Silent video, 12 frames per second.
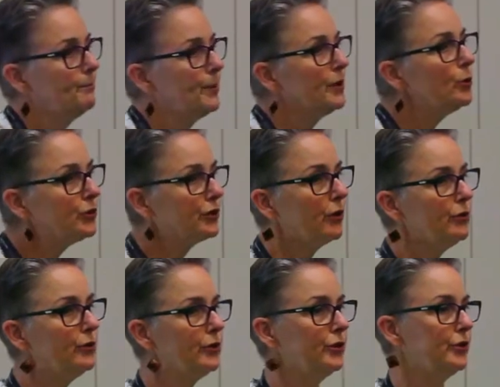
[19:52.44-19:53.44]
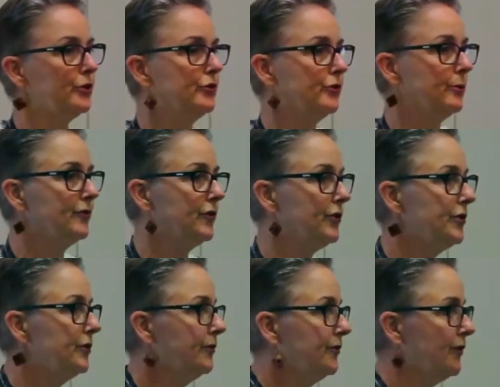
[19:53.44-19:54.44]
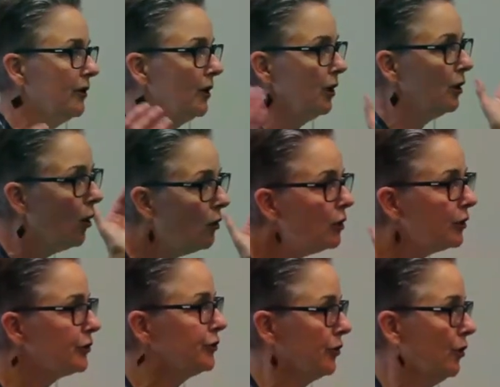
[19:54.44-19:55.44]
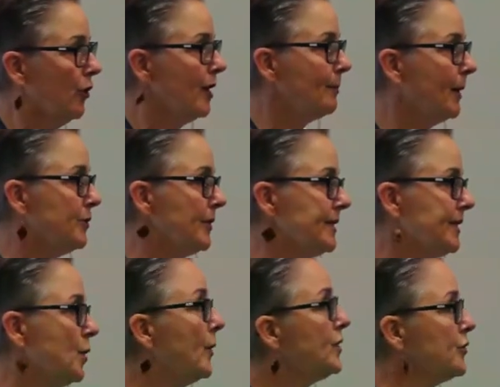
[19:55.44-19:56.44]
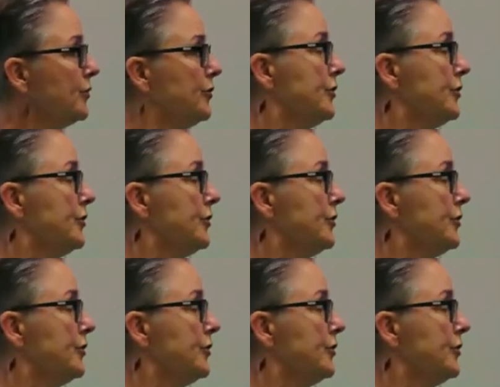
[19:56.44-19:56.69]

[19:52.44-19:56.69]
But also you could use them for for a longer story by doing sequential